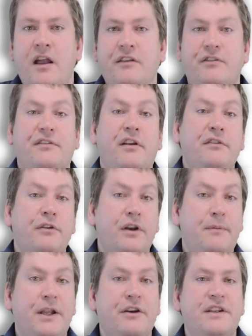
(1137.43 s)
So it's also going to
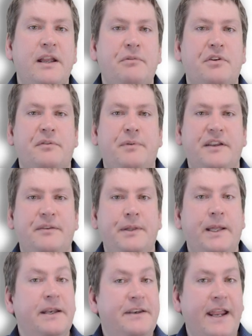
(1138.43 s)
be your team's
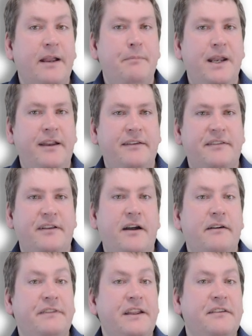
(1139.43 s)
responsibility to take minutes
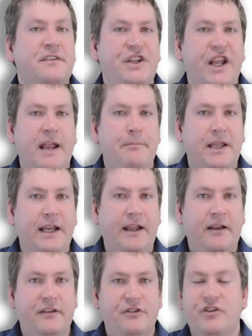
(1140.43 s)
of these TA
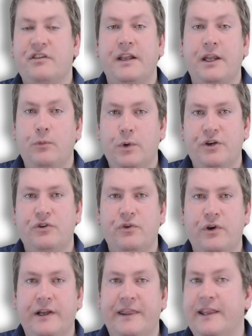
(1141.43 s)
meetings, just like you would
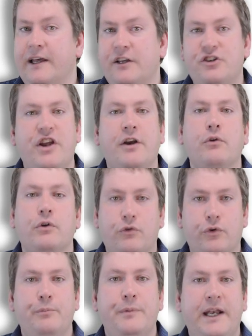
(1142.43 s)
during the general
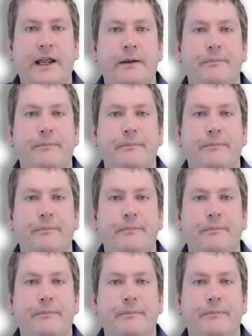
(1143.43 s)
group meeting.